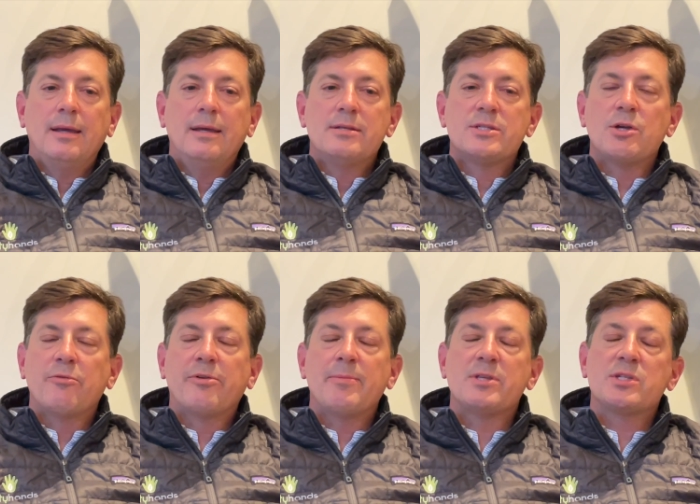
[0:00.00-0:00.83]
So
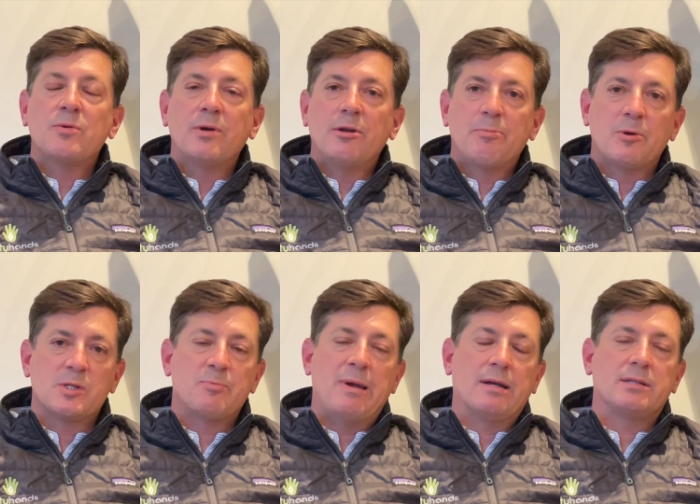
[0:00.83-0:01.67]
from a soil
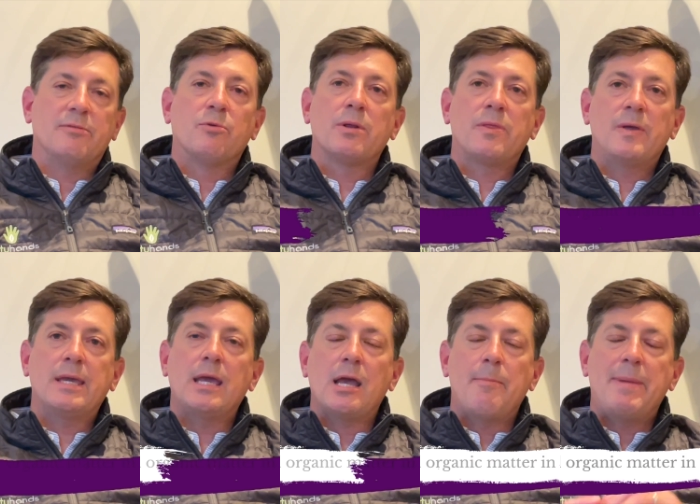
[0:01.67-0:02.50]
perspective, we're
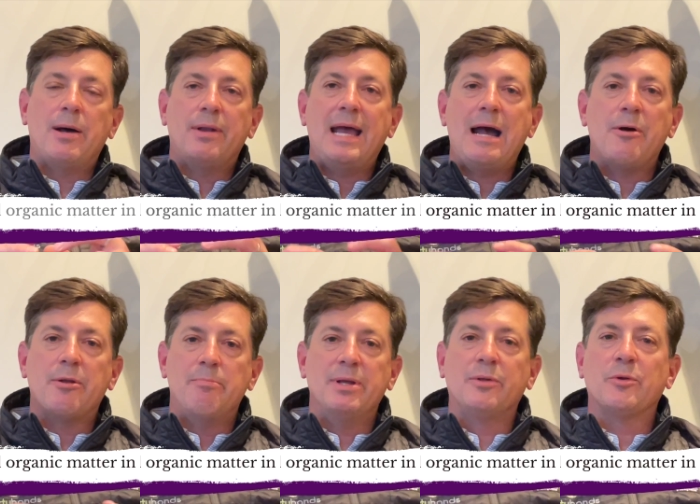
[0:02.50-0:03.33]
thinking about how
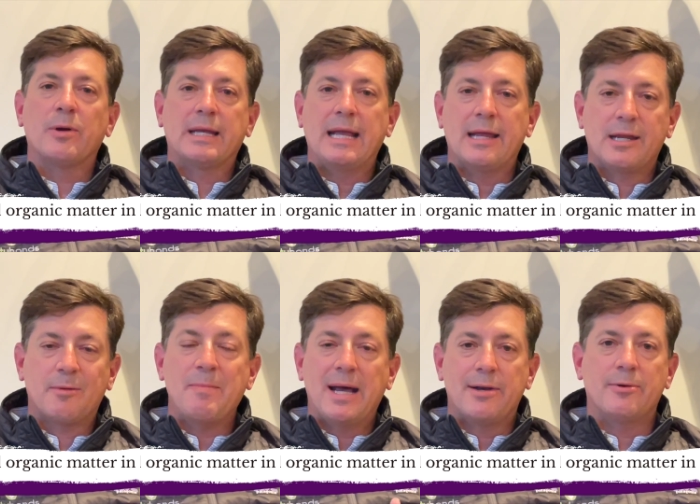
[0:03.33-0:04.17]
to build organic
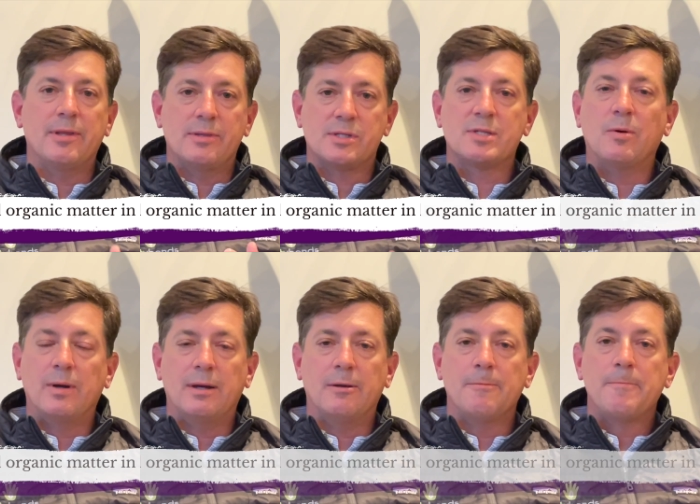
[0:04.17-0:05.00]
matter in the
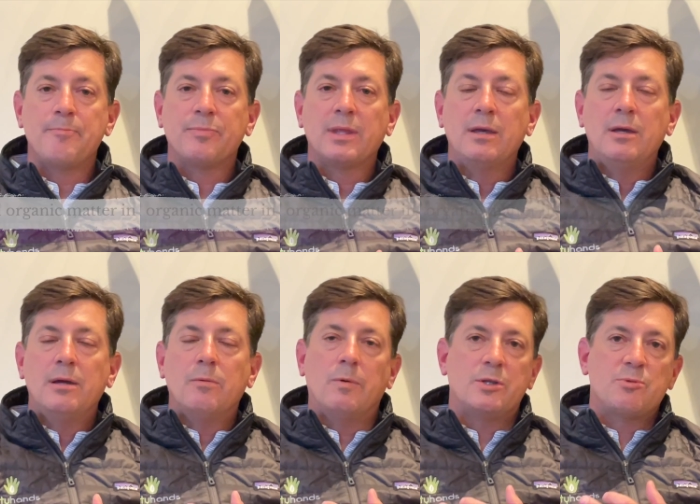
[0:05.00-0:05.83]
soil,
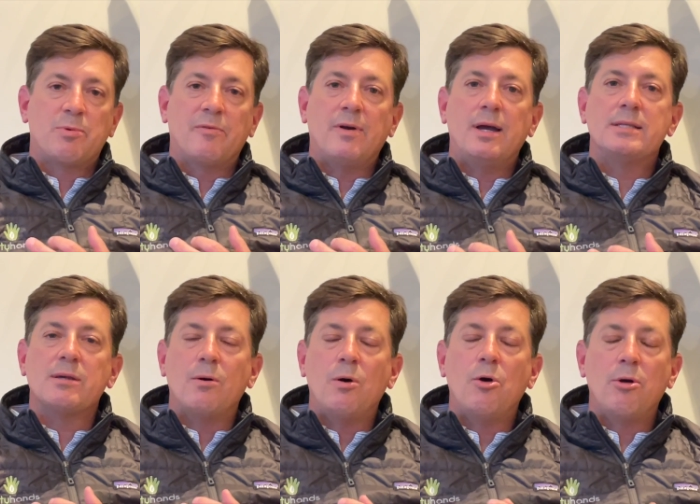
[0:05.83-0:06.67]
which provides a
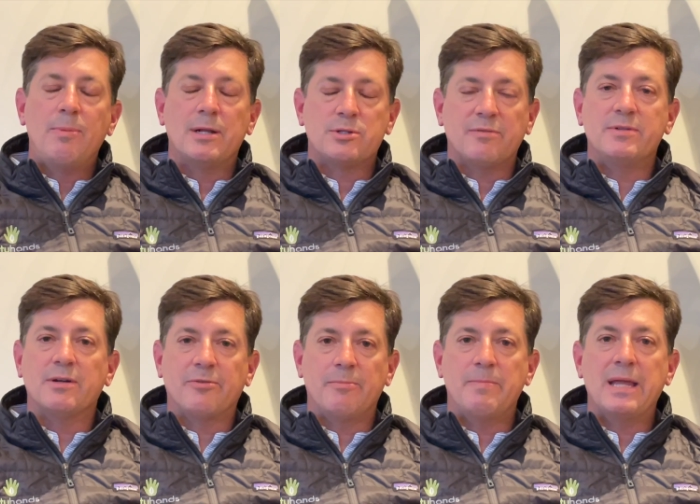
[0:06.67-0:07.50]
whole bunch of
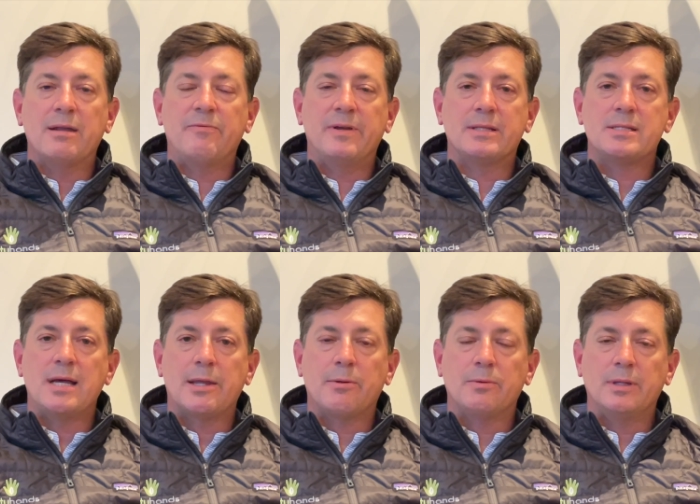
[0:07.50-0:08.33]
different benefits,
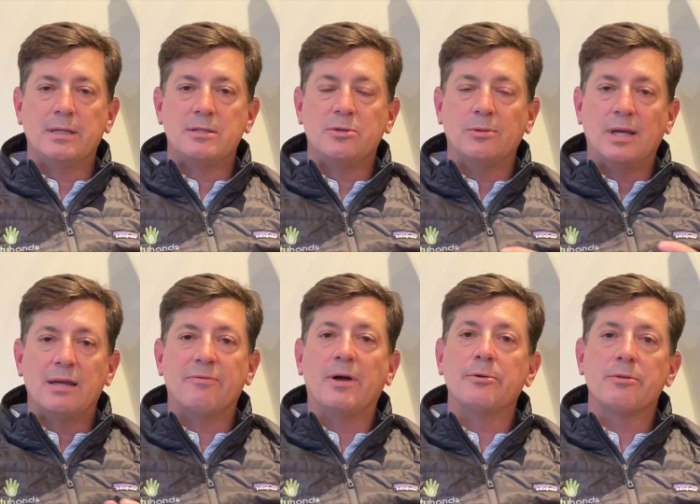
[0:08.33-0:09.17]
not only to
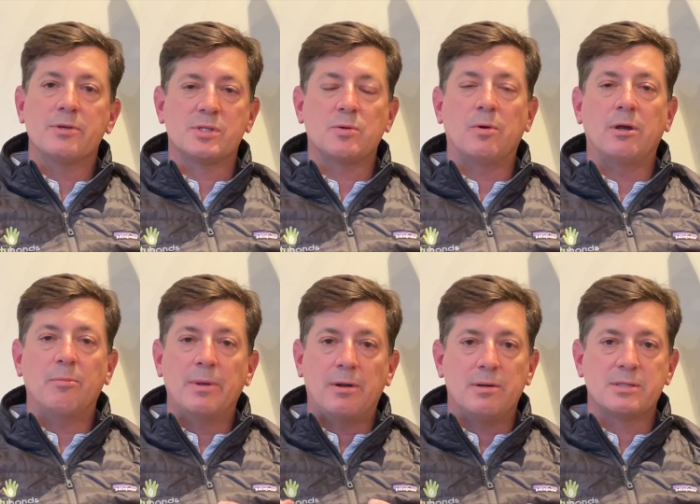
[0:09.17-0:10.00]
life under the soil,
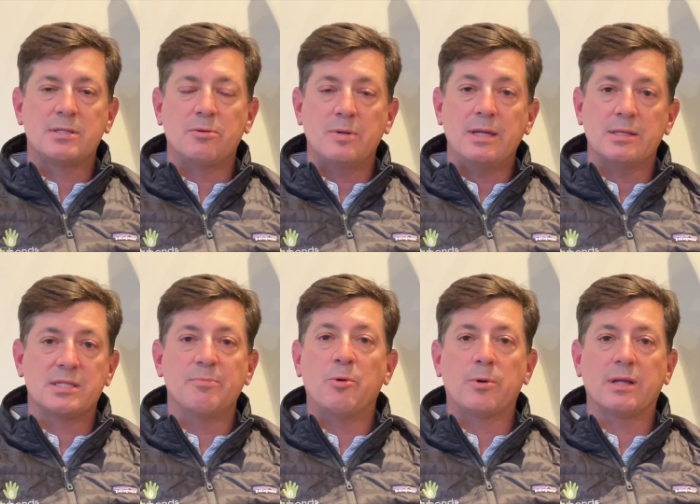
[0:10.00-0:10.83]
but also in
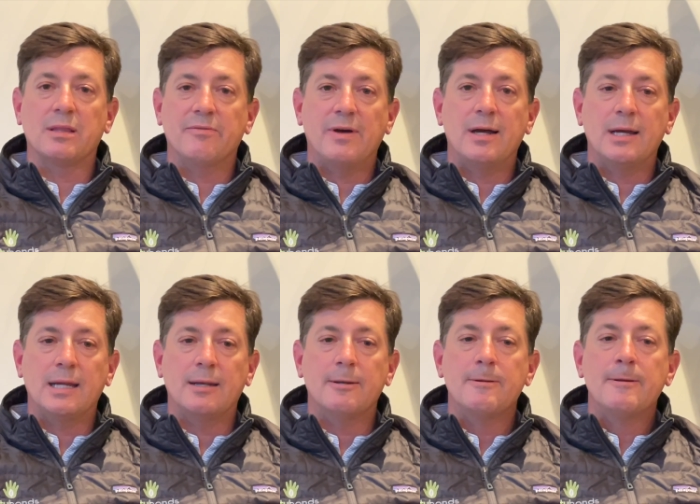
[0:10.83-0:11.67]
supporting the
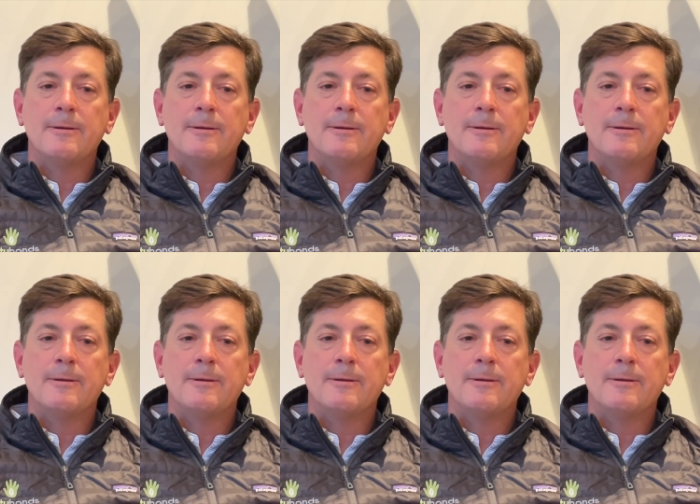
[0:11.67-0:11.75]
vine.